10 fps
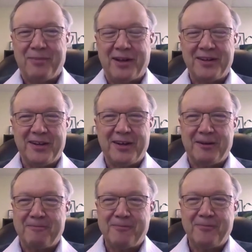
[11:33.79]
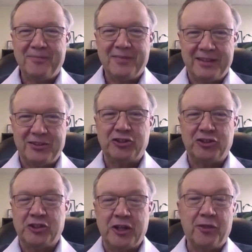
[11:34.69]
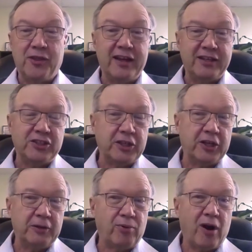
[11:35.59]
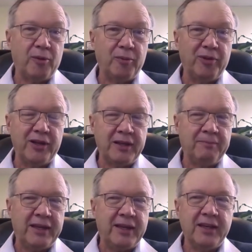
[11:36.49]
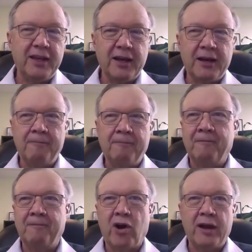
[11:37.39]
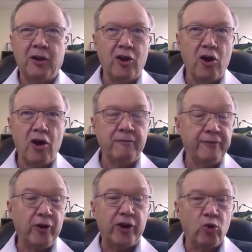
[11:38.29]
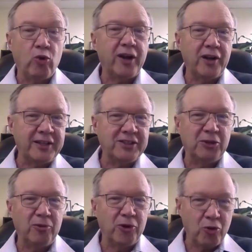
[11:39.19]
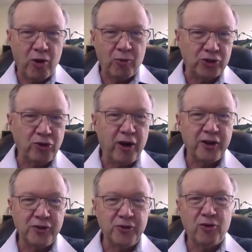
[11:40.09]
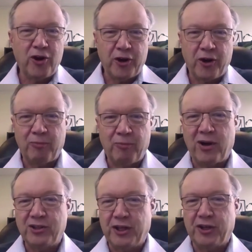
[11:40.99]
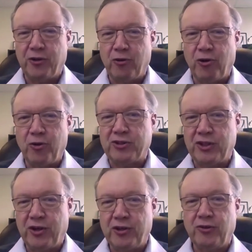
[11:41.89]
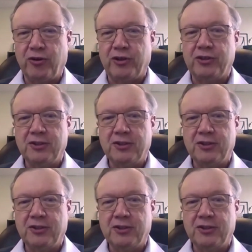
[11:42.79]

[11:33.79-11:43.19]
But it's an interesting thing is it can probably be brought along very quickly, similar to what we're trying to do on our project in Northwest Territory.